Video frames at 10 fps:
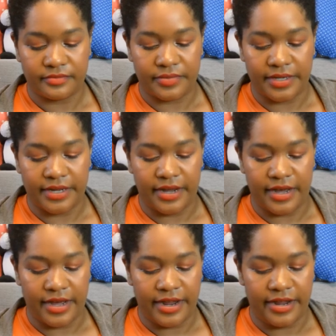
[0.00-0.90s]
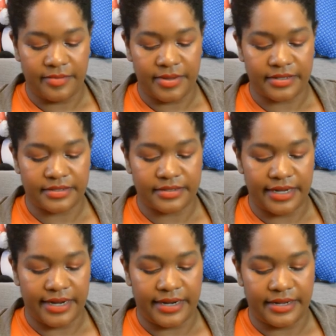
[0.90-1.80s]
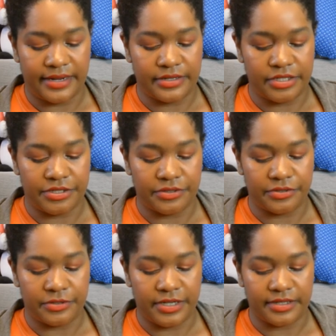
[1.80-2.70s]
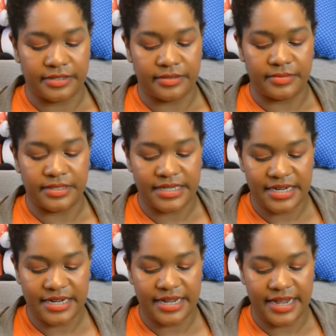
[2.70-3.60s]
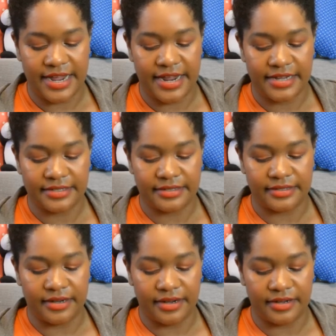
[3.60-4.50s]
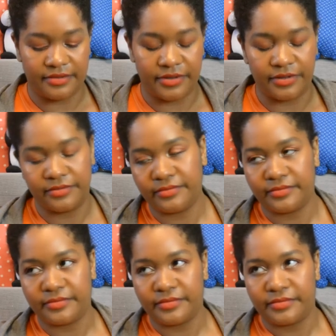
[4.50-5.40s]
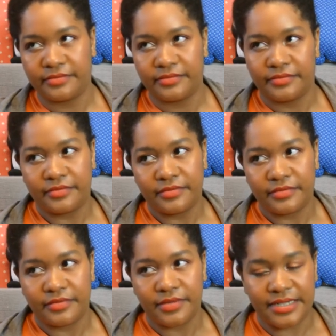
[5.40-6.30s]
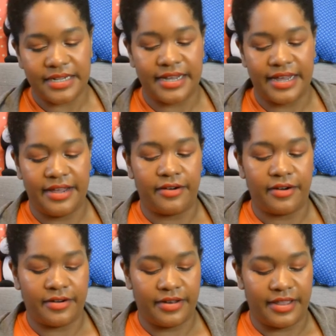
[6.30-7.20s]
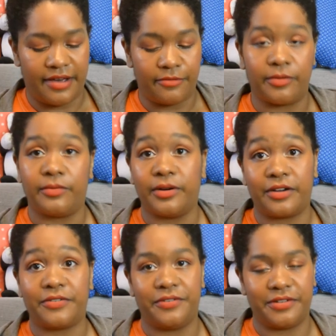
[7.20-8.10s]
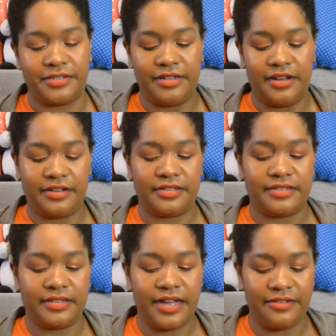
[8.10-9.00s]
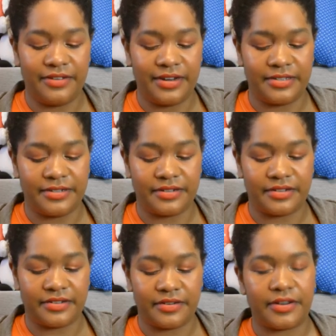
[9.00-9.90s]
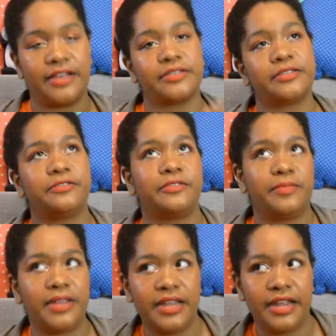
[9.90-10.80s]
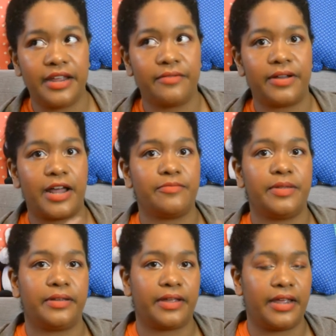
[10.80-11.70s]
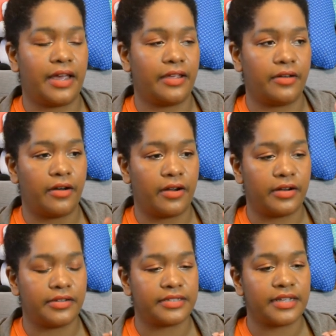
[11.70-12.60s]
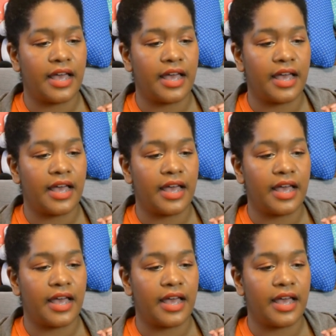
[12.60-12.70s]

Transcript: But I am excited to get some DK sock, well, DK yarn that will work for socks. A lot of it isn't Okay, so for me, when I've been looking at yarns,